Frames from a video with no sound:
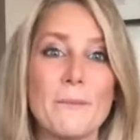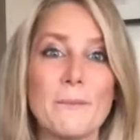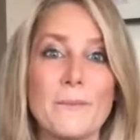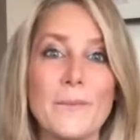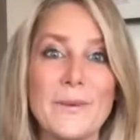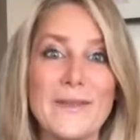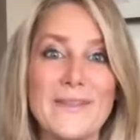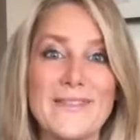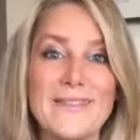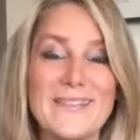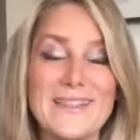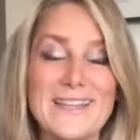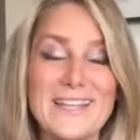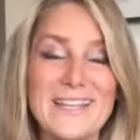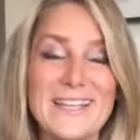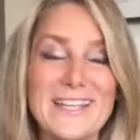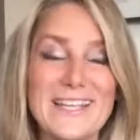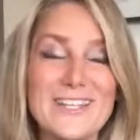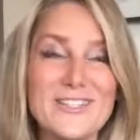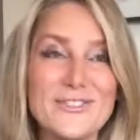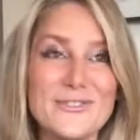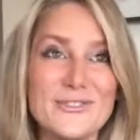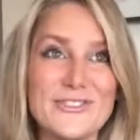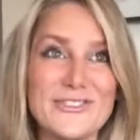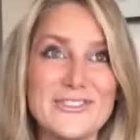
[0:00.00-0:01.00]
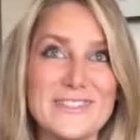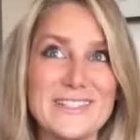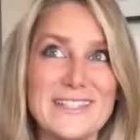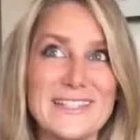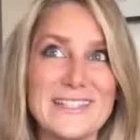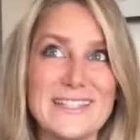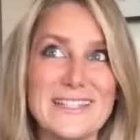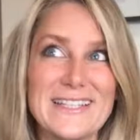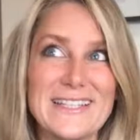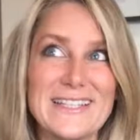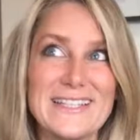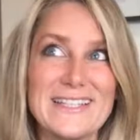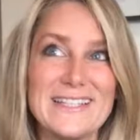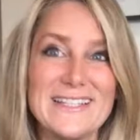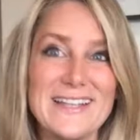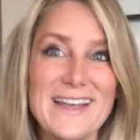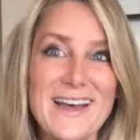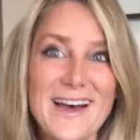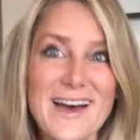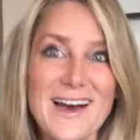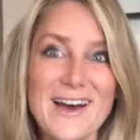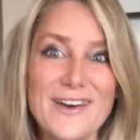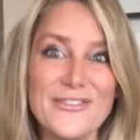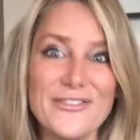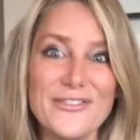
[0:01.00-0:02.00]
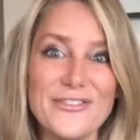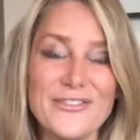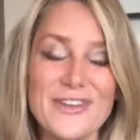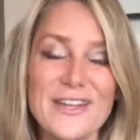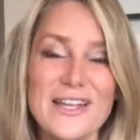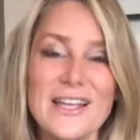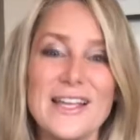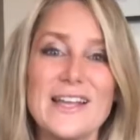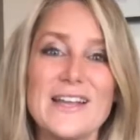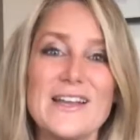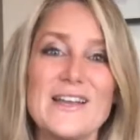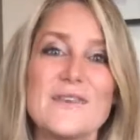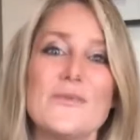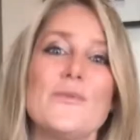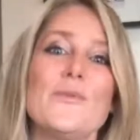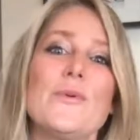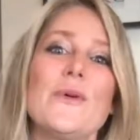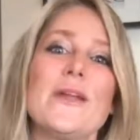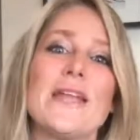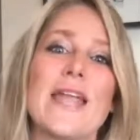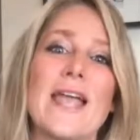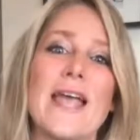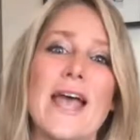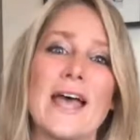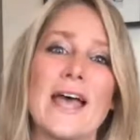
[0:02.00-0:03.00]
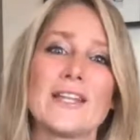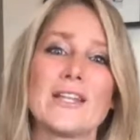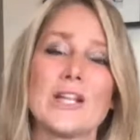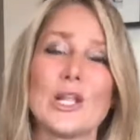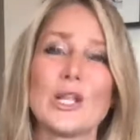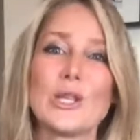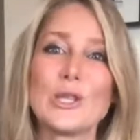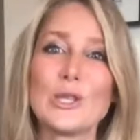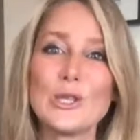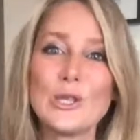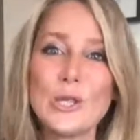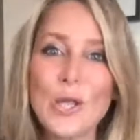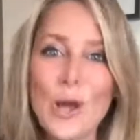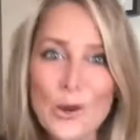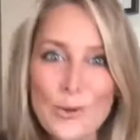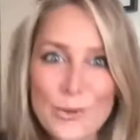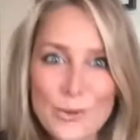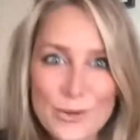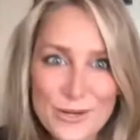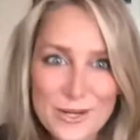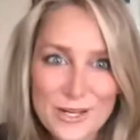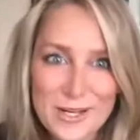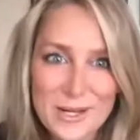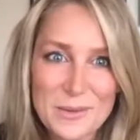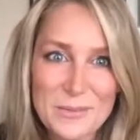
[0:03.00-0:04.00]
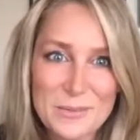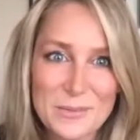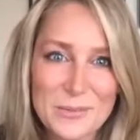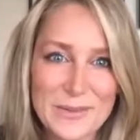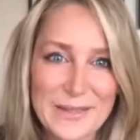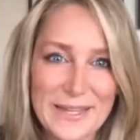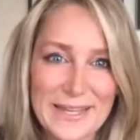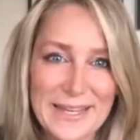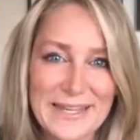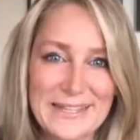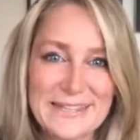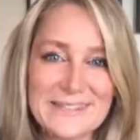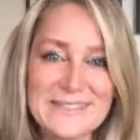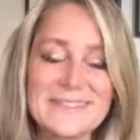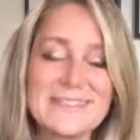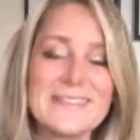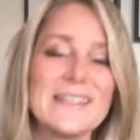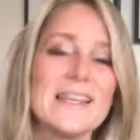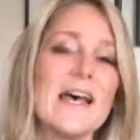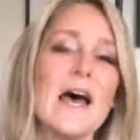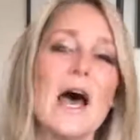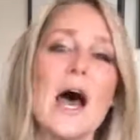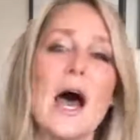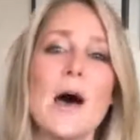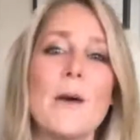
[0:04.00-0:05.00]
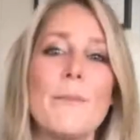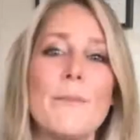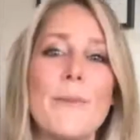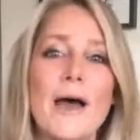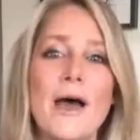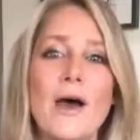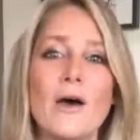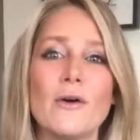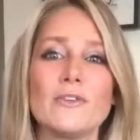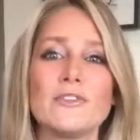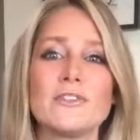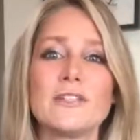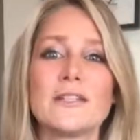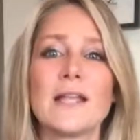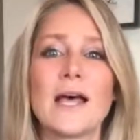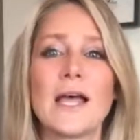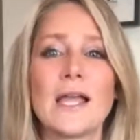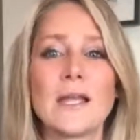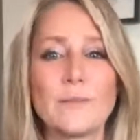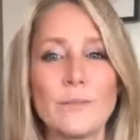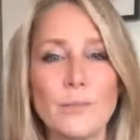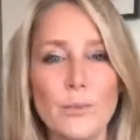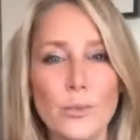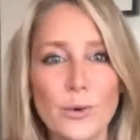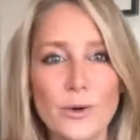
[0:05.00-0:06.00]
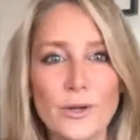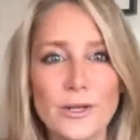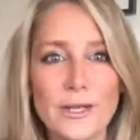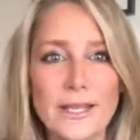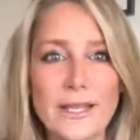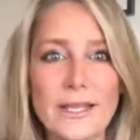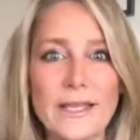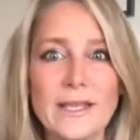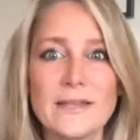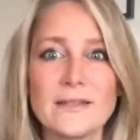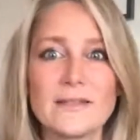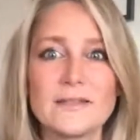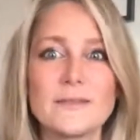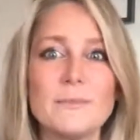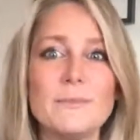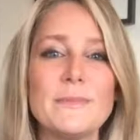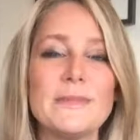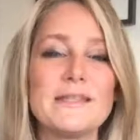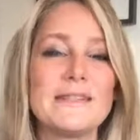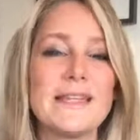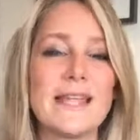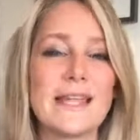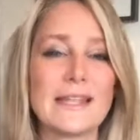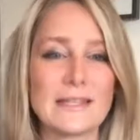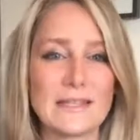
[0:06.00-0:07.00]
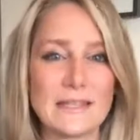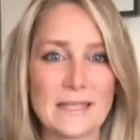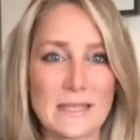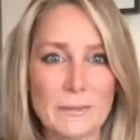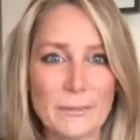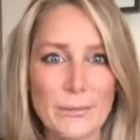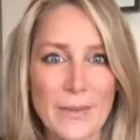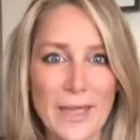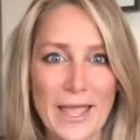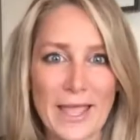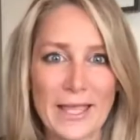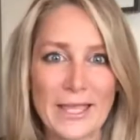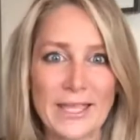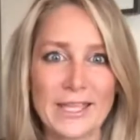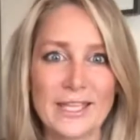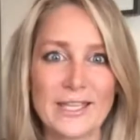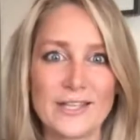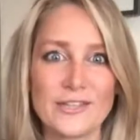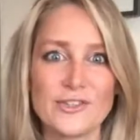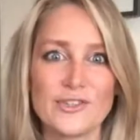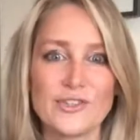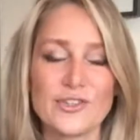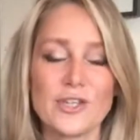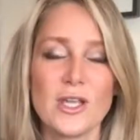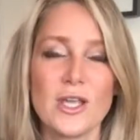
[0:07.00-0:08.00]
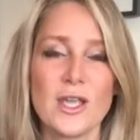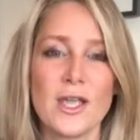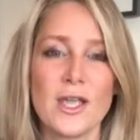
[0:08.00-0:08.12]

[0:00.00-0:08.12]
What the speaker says: But interestingly enough, we had lower complaints about denied boardings, mishandling baggage,